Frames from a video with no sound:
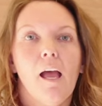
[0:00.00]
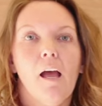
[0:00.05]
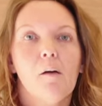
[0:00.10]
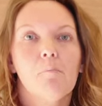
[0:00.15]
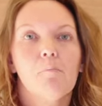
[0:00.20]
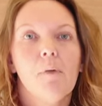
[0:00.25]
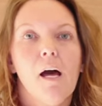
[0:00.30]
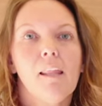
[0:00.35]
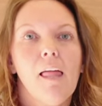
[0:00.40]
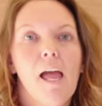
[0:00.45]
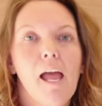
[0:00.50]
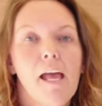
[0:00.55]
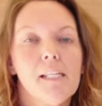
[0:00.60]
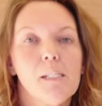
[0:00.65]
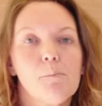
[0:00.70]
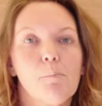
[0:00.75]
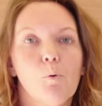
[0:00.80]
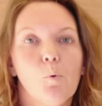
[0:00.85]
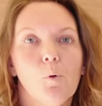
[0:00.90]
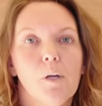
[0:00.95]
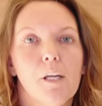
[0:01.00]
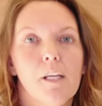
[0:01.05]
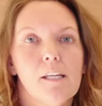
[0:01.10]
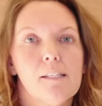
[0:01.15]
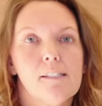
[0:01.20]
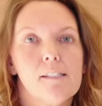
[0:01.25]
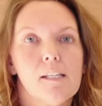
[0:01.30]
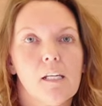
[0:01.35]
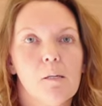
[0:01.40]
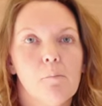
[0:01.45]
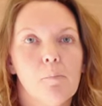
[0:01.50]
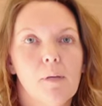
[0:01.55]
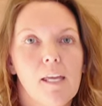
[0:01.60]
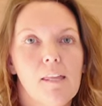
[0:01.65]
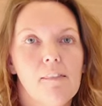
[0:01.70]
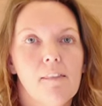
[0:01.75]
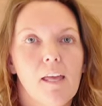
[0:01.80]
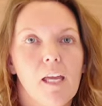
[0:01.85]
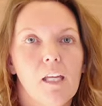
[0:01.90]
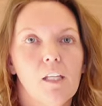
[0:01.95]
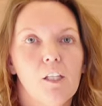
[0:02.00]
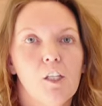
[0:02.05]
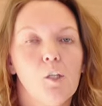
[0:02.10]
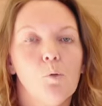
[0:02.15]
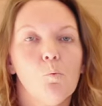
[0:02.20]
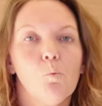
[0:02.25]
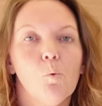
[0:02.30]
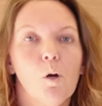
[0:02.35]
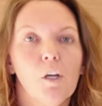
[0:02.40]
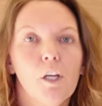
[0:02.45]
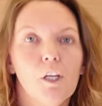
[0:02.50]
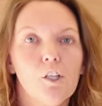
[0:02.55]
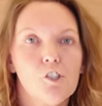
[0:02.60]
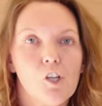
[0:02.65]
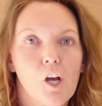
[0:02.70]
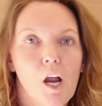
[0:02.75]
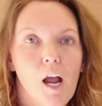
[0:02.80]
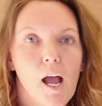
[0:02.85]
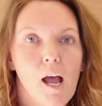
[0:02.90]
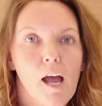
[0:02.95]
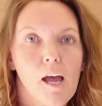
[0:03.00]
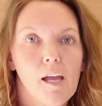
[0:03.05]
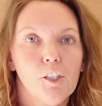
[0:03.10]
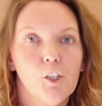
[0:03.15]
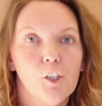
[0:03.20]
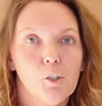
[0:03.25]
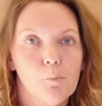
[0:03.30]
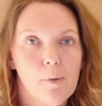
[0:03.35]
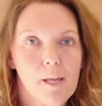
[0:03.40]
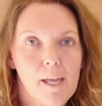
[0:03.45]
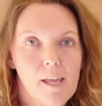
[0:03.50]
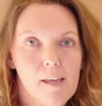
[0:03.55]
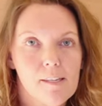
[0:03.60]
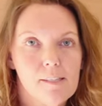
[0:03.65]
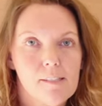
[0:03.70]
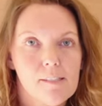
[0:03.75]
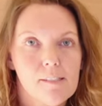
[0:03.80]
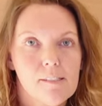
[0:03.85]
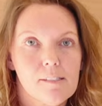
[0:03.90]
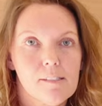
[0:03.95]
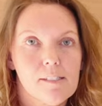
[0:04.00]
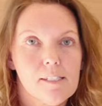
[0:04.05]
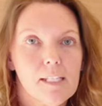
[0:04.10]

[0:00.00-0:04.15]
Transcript: My last point is going to be that you want to try your best